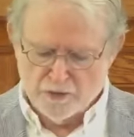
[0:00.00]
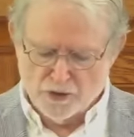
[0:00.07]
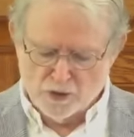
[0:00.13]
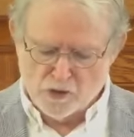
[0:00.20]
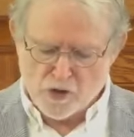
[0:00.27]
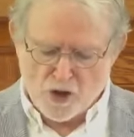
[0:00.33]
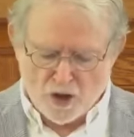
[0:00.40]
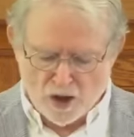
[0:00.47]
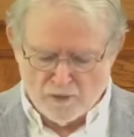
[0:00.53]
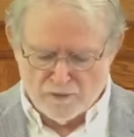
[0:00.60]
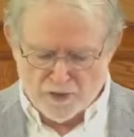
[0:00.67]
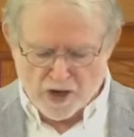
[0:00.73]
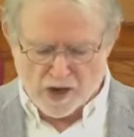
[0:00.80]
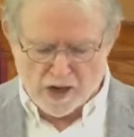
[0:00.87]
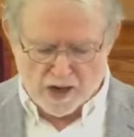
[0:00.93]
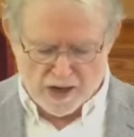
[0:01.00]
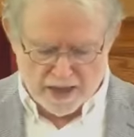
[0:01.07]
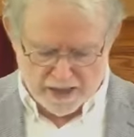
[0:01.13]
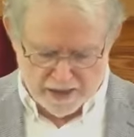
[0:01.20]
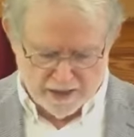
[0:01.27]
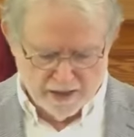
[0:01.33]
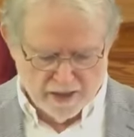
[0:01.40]
The law of
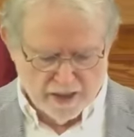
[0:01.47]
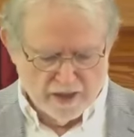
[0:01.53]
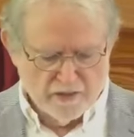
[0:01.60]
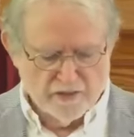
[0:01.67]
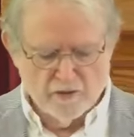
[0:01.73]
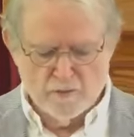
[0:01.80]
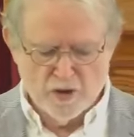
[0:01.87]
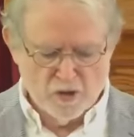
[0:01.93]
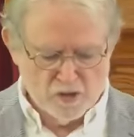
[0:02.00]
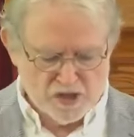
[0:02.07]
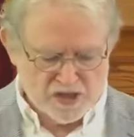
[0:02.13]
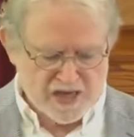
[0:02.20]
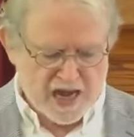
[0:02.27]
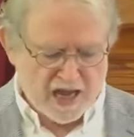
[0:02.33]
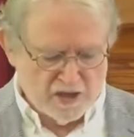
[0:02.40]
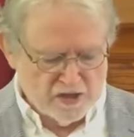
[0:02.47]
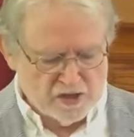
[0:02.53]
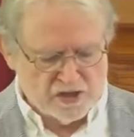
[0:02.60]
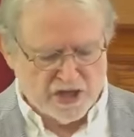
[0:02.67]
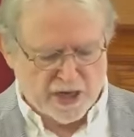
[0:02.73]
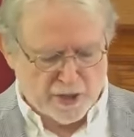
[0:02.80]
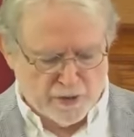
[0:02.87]
God, the most
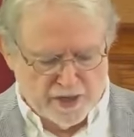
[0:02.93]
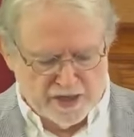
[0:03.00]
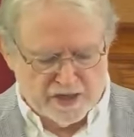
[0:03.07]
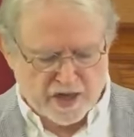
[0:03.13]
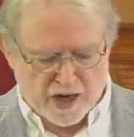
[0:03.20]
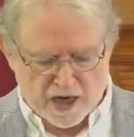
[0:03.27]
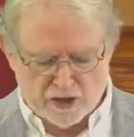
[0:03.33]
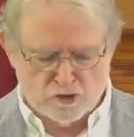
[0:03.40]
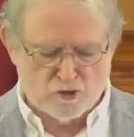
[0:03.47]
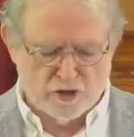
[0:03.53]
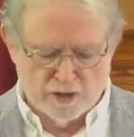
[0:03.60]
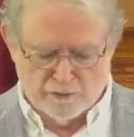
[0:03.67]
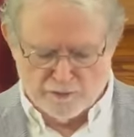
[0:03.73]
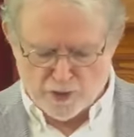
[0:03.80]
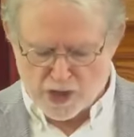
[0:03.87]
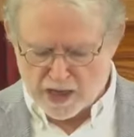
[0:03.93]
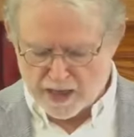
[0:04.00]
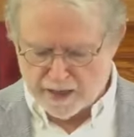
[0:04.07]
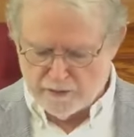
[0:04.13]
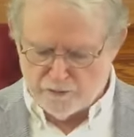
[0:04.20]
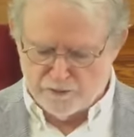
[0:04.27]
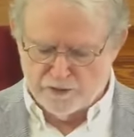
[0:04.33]
salutary doctrine of
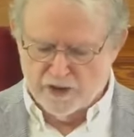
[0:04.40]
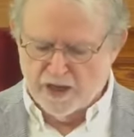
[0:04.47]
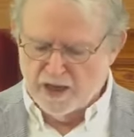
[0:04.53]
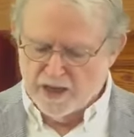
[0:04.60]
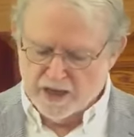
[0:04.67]
life,